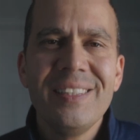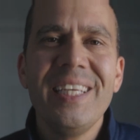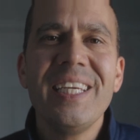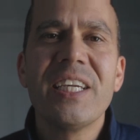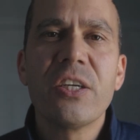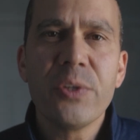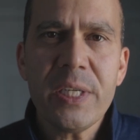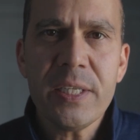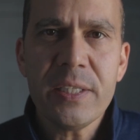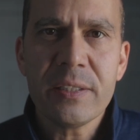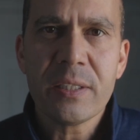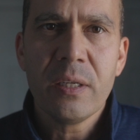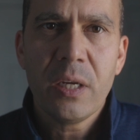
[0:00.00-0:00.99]

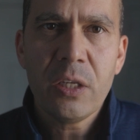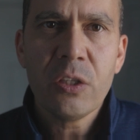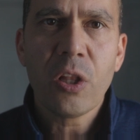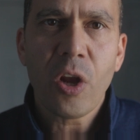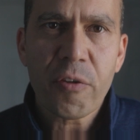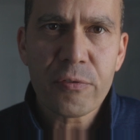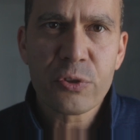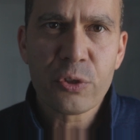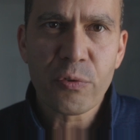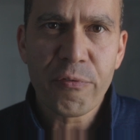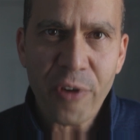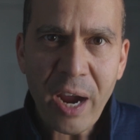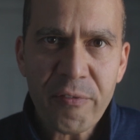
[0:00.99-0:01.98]
decrease in larval
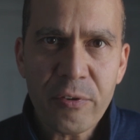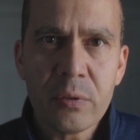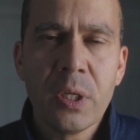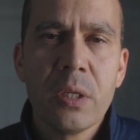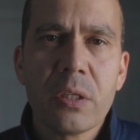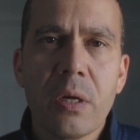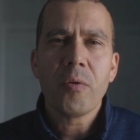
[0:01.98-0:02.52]
survival